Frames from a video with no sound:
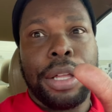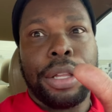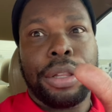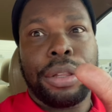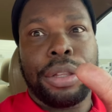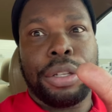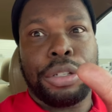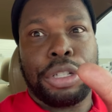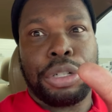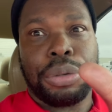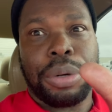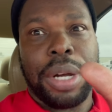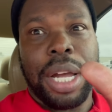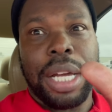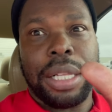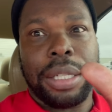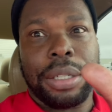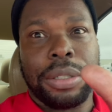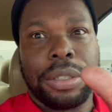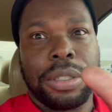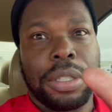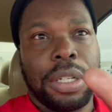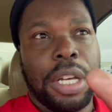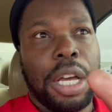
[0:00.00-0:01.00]
the
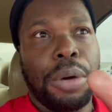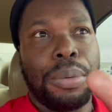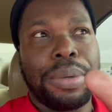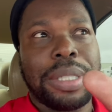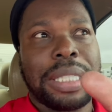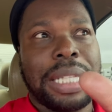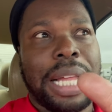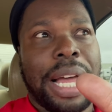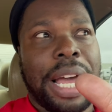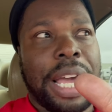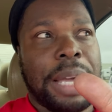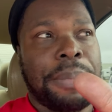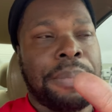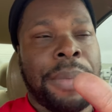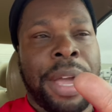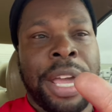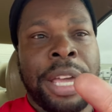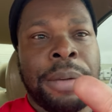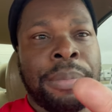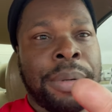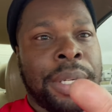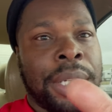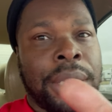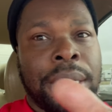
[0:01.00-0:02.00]
trailer. So it was like
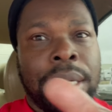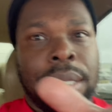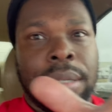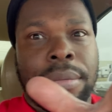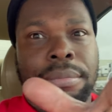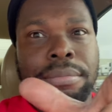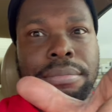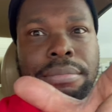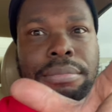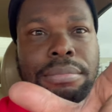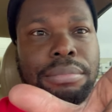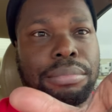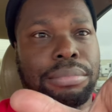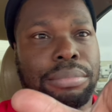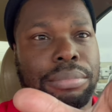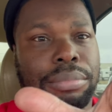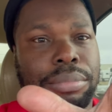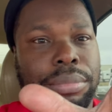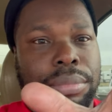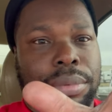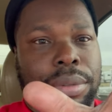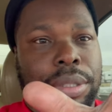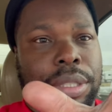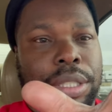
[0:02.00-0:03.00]
maybe
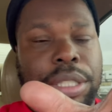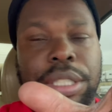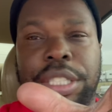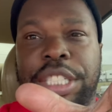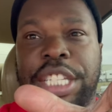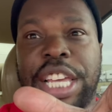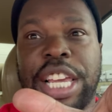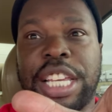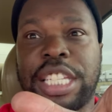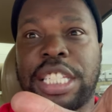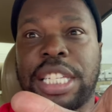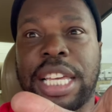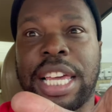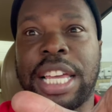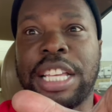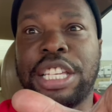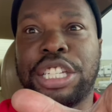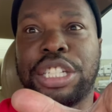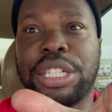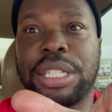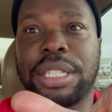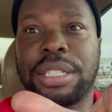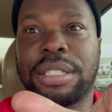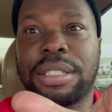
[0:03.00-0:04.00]
6
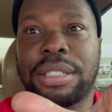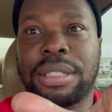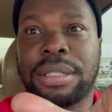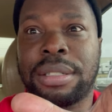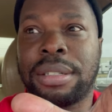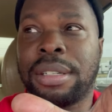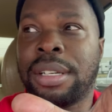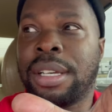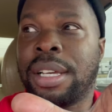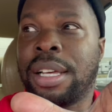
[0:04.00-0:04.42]
inches.